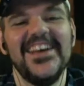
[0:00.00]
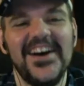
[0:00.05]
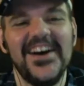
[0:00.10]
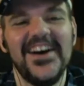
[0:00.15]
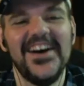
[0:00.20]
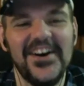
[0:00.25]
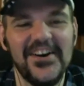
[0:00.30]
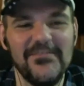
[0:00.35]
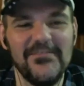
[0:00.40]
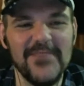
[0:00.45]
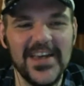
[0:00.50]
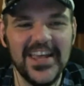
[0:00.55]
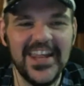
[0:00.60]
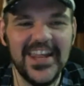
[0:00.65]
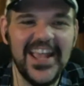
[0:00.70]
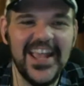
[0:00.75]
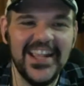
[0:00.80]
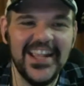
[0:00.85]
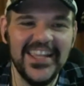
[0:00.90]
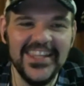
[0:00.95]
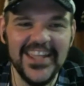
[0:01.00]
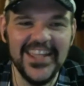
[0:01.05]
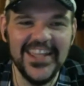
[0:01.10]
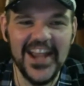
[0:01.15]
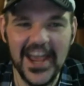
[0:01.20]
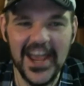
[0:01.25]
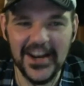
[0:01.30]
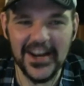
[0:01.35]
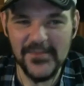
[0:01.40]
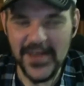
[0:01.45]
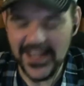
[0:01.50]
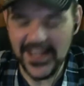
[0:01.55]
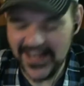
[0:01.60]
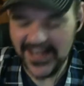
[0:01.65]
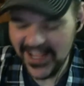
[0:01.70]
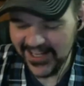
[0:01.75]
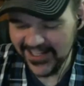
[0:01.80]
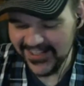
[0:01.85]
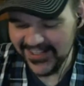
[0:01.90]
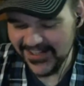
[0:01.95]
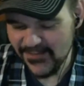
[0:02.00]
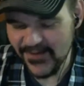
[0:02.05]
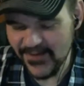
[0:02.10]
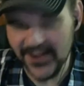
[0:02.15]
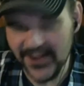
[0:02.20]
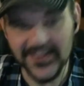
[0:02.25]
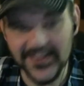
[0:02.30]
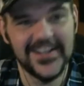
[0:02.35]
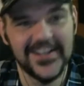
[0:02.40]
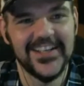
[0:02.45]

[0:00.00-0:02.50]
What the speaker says: Oh man, hang in there, Adam, man. Hang in there, brother.